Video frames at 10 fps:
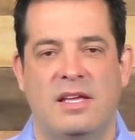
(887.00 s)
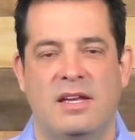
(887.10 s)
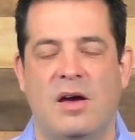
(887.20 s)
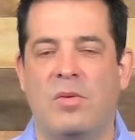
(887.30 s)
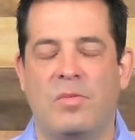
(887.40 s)

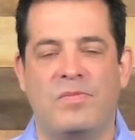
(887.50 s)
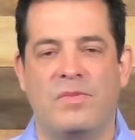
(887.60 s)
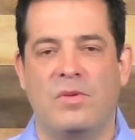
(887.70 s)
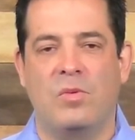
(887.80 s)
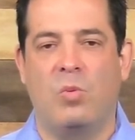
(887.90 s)
Now,
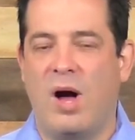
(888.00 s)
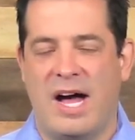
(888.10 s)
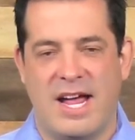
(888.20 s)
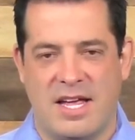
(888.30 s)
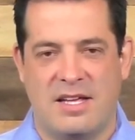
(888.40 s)

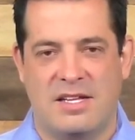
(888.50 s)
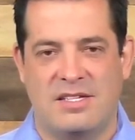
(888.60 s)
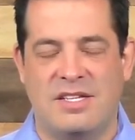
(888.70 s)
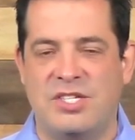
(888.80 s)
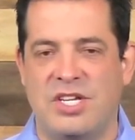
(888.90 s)
why
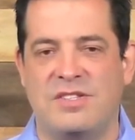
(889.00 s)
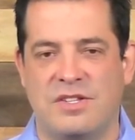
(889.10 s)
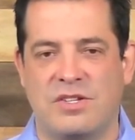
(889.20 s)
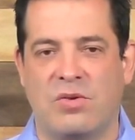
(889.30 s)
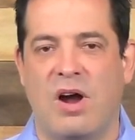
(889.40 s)
did
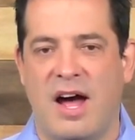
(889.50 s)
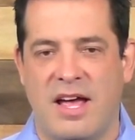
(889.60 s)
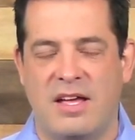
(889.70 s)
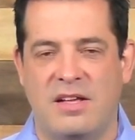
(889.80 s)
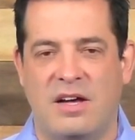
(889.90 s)
Jesus cry